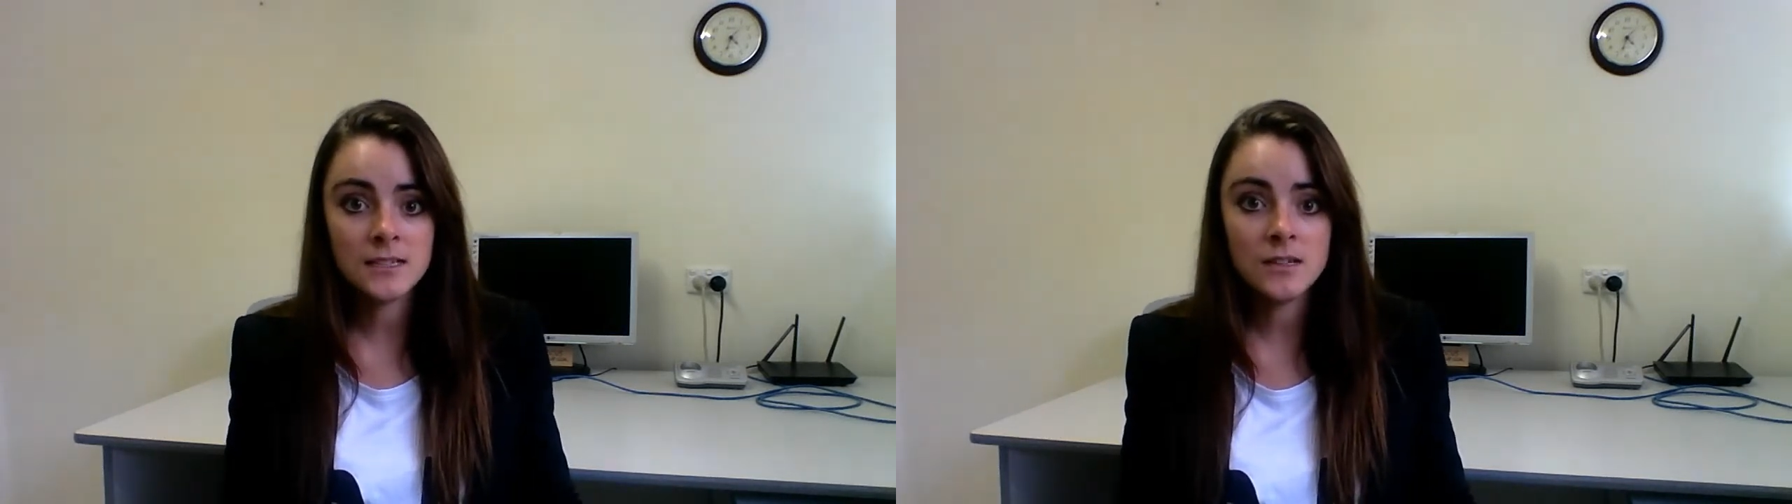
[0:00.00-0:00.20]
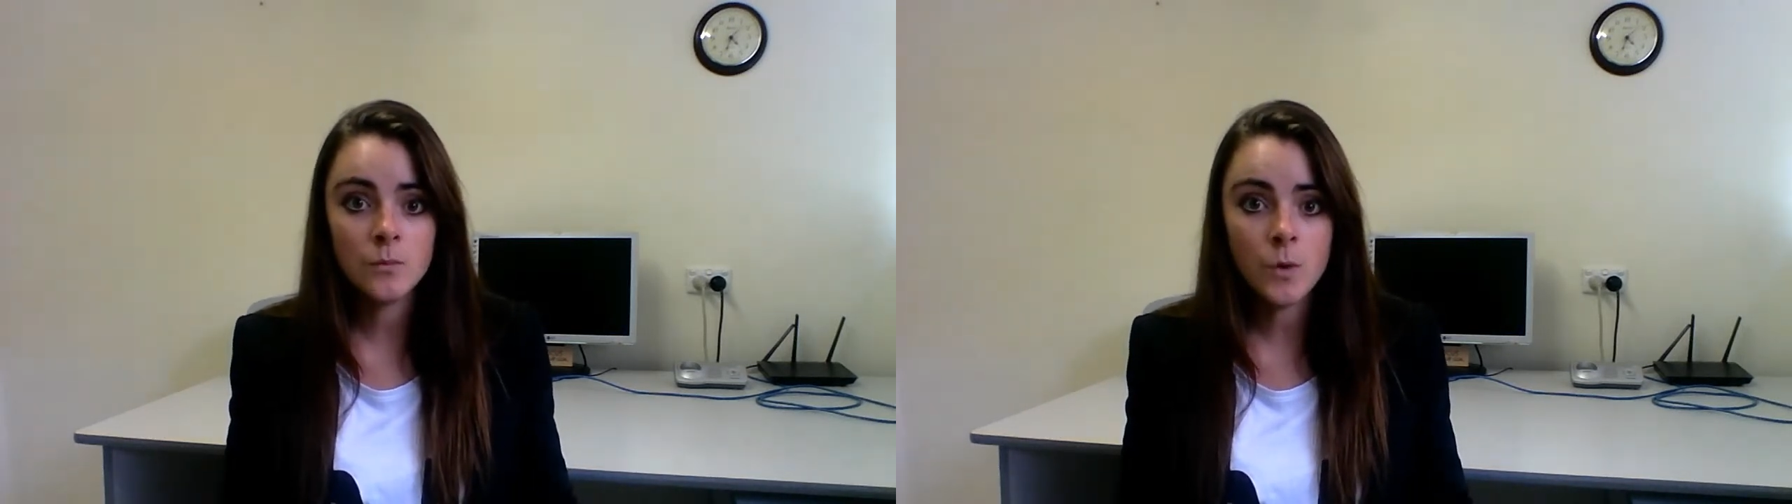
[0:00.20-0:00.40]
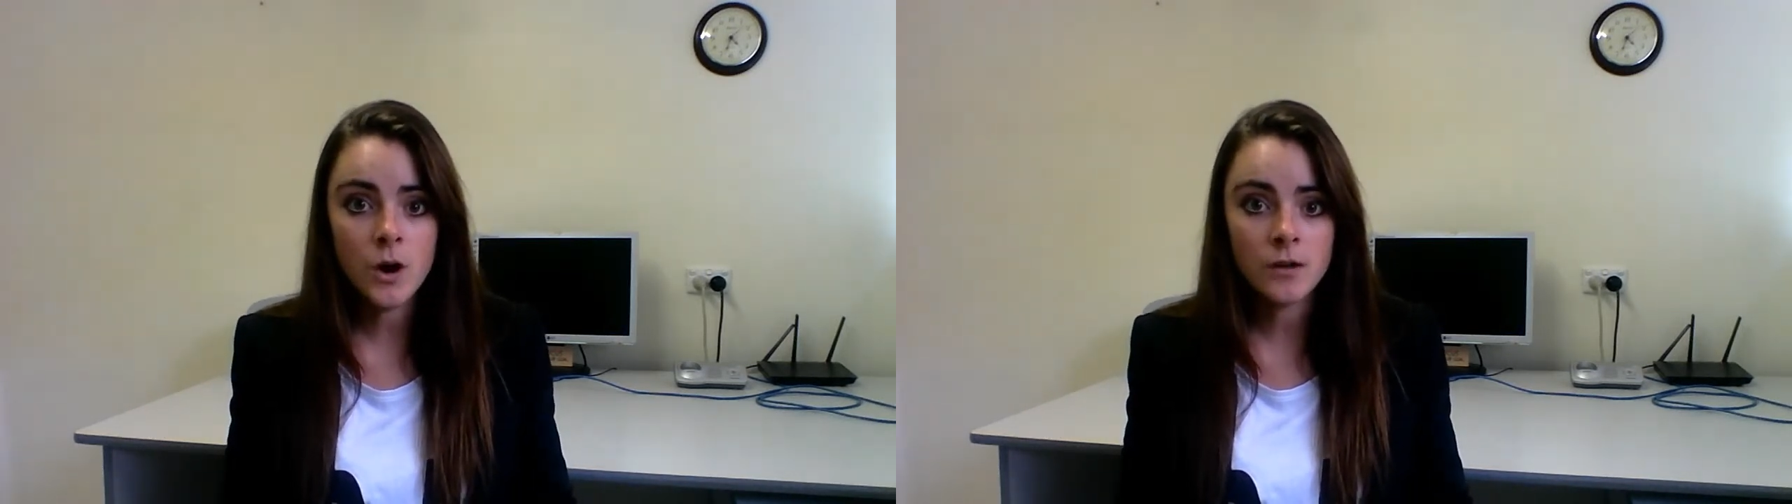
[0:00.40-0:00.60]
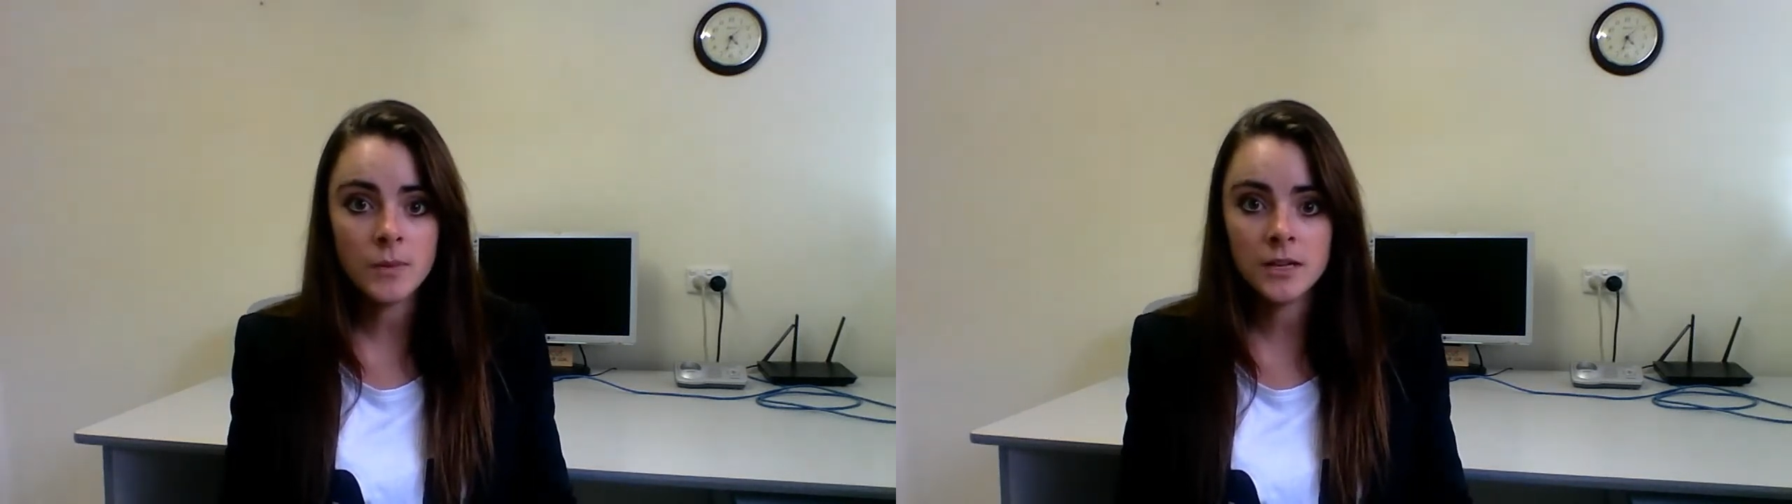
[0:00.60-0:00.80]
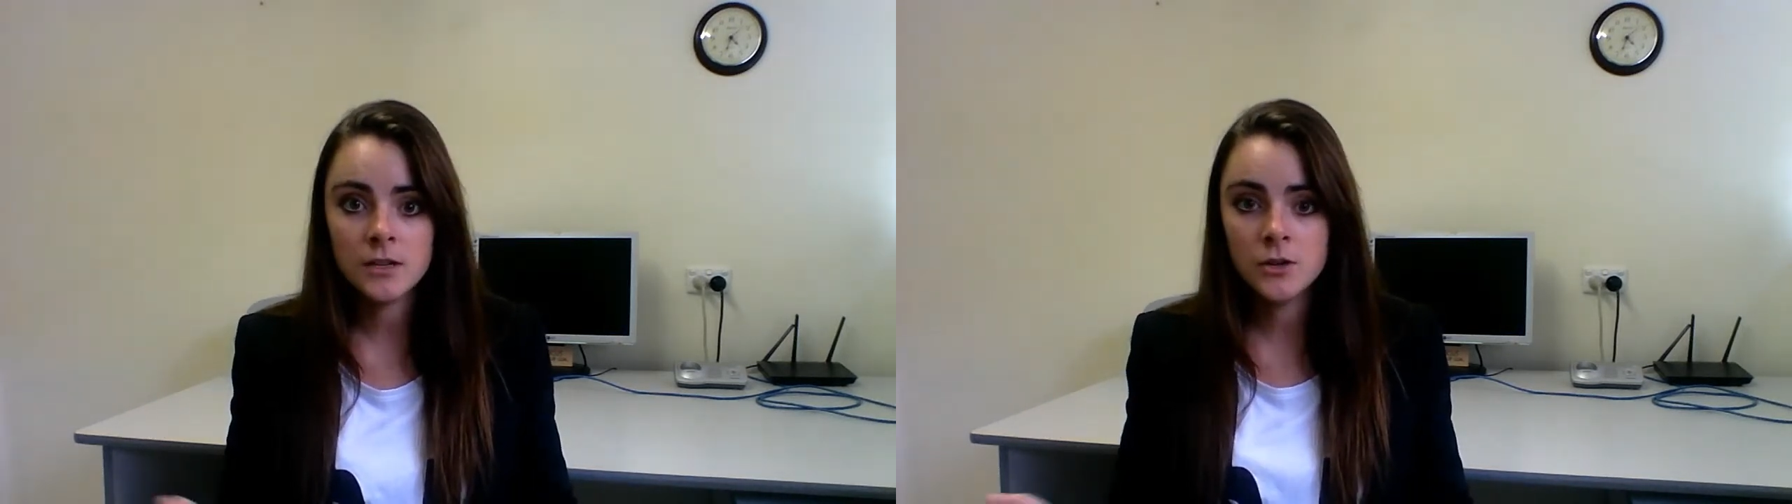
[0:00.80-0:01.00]
It didn't work,
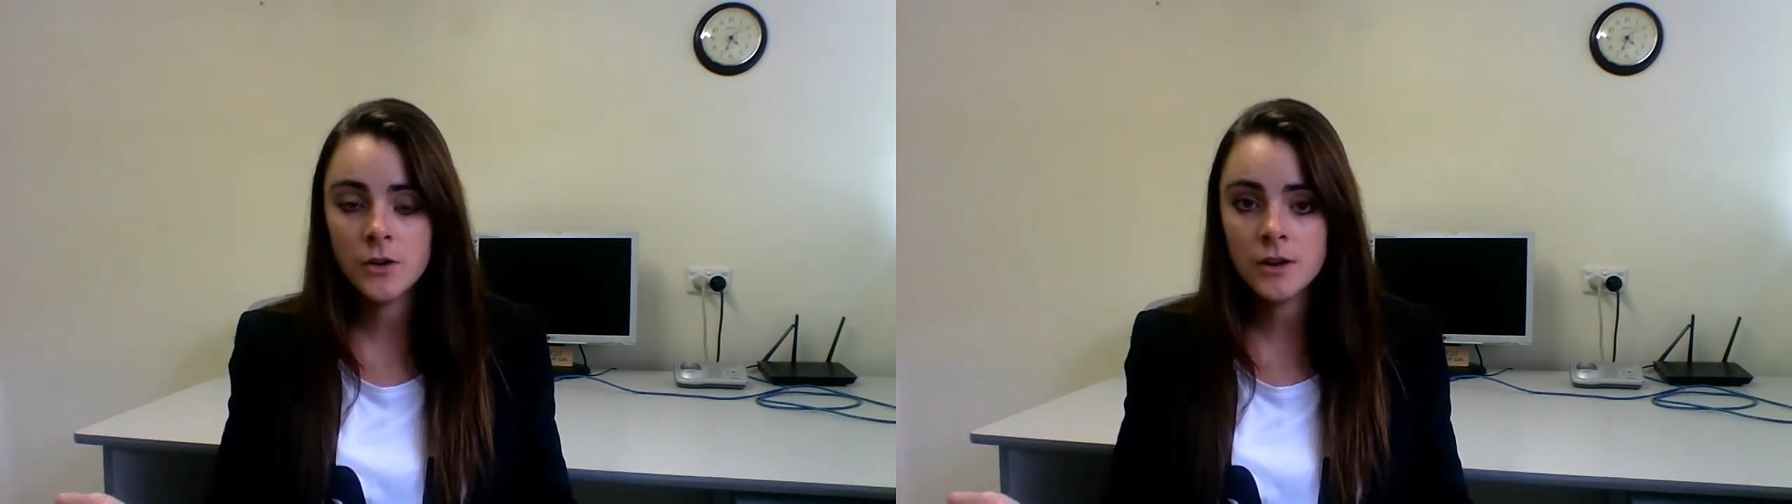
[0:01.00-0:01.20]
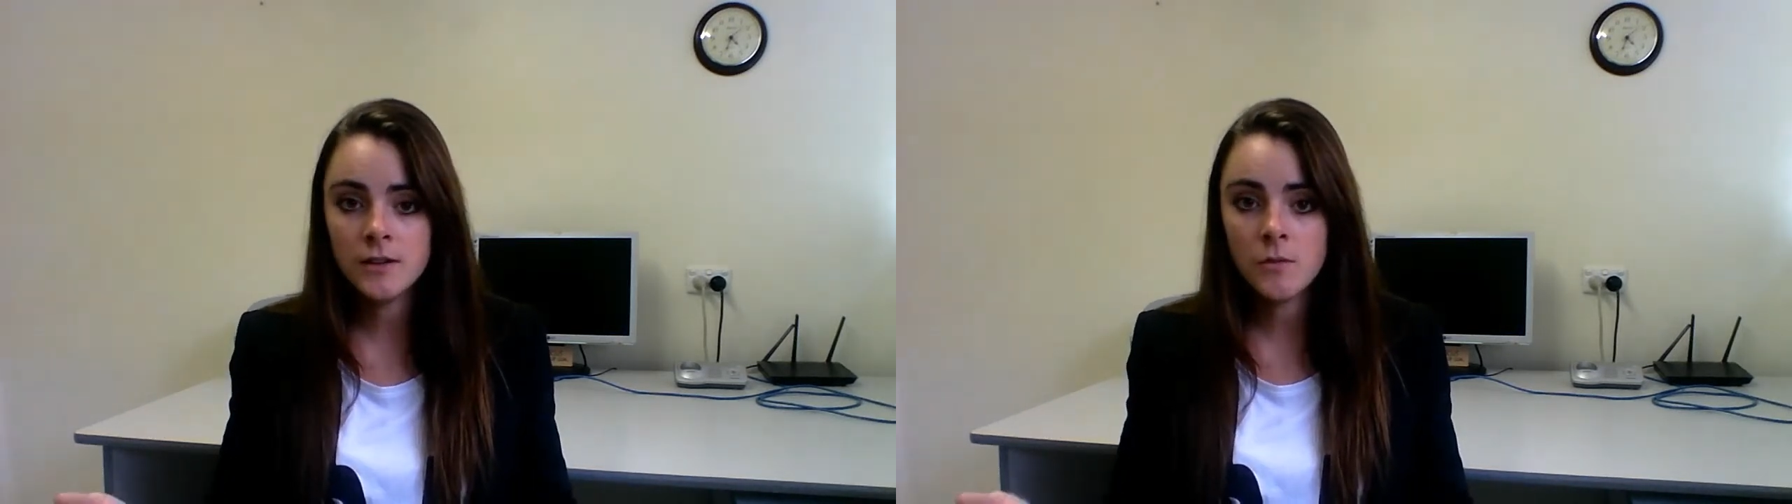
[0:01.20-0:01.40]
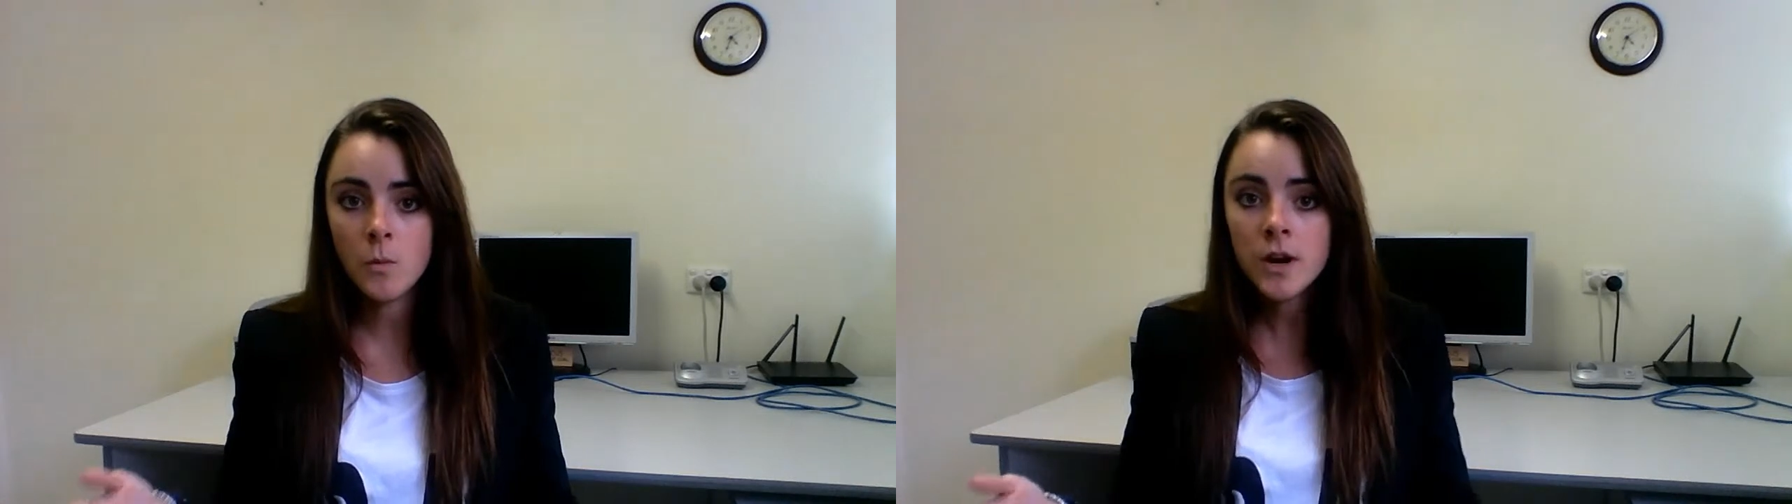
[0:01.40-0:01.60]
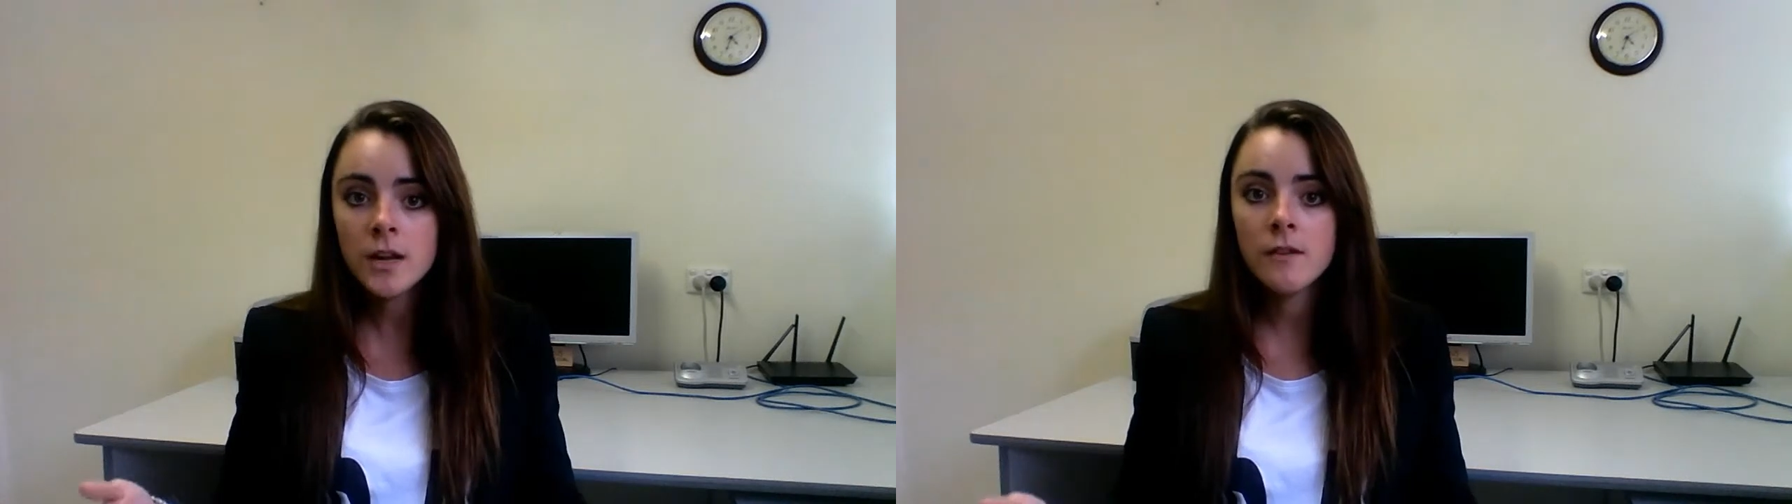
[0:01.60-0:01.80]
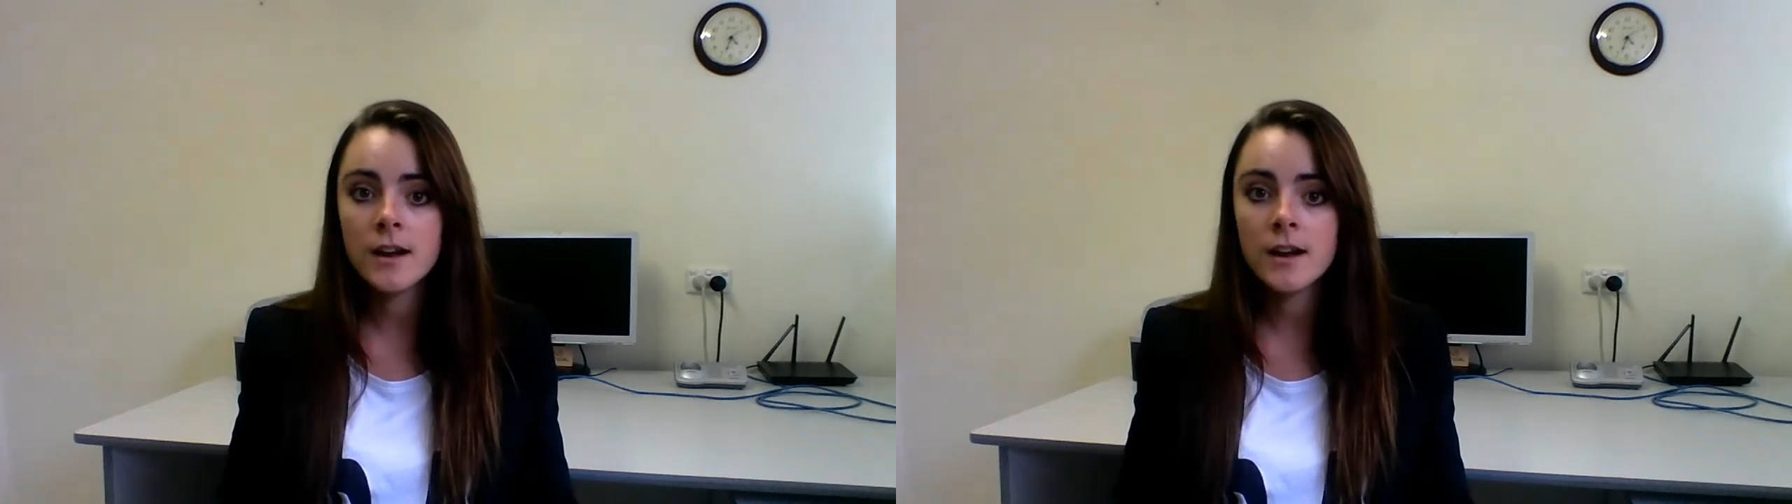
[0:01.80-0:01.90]
but you're not even working